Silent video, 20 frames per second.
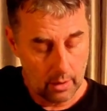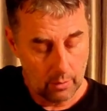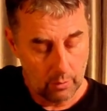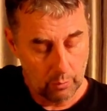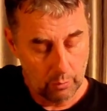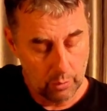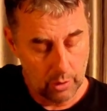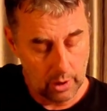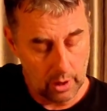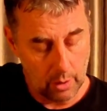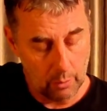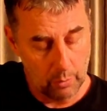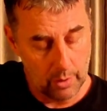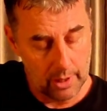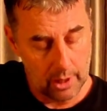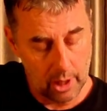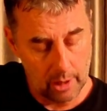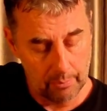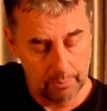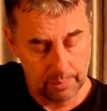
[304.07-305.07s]
When
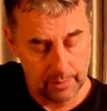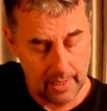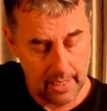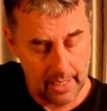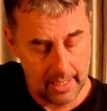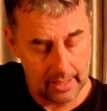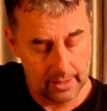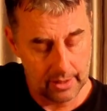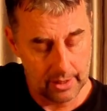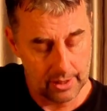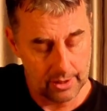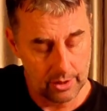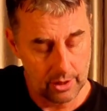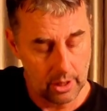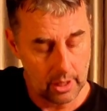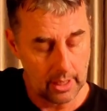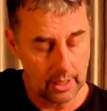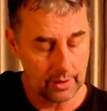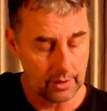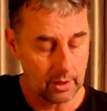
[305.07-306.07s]
I'm playing this
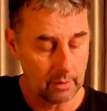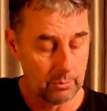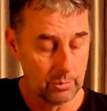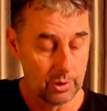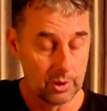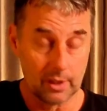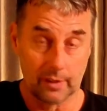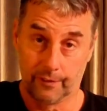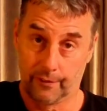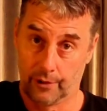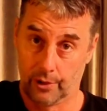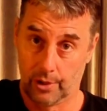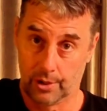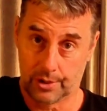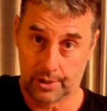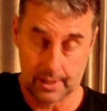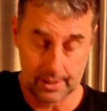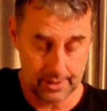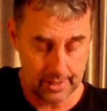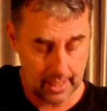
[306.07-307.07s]
ninth, I'm using first
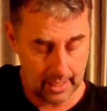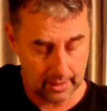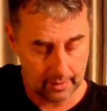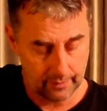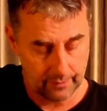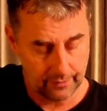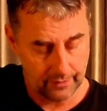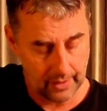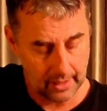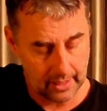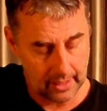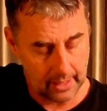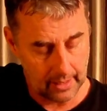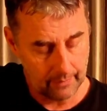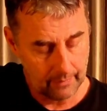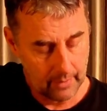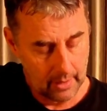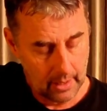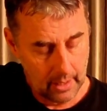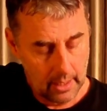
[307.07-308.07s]
and second finger.
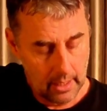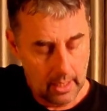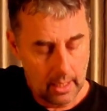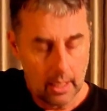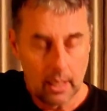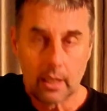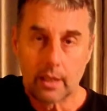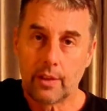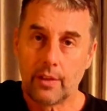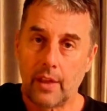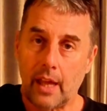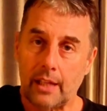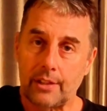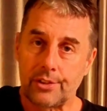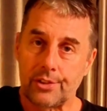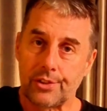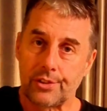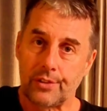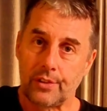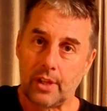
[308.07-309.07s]

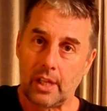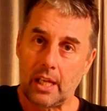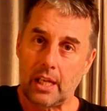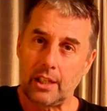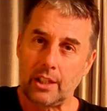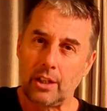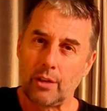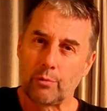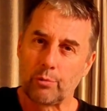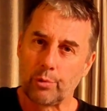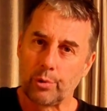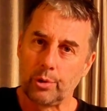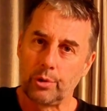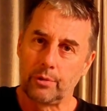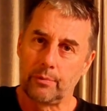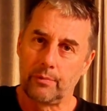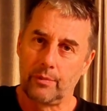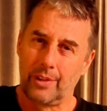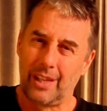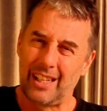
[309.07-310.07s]
They're your
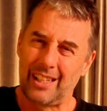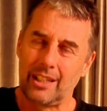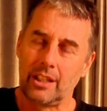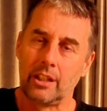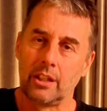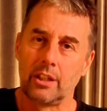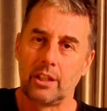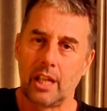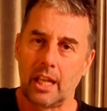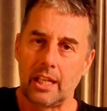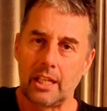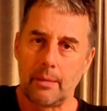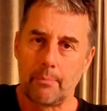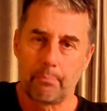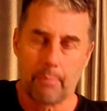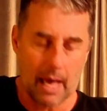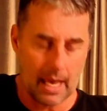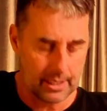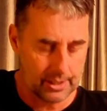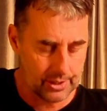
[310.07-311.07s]
root, they're your
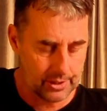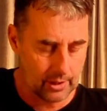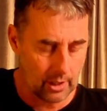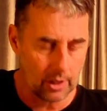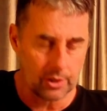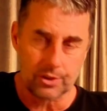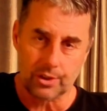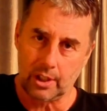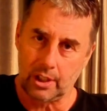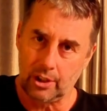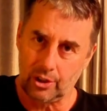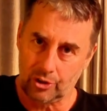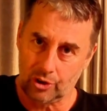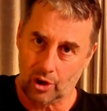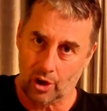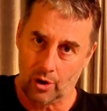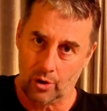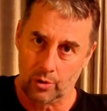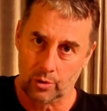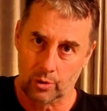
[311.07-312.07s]
bass notes, they're your
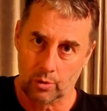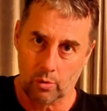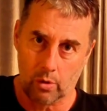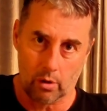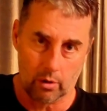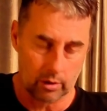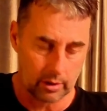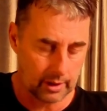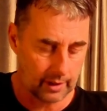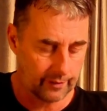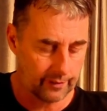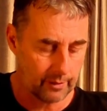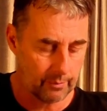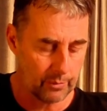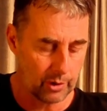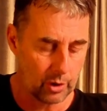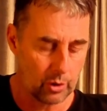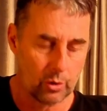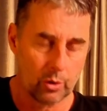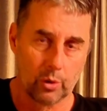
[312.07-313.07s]
tone quality from the
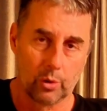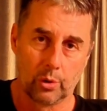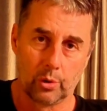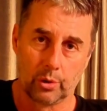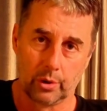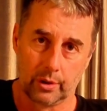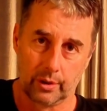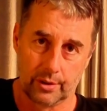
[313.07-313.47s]
chord.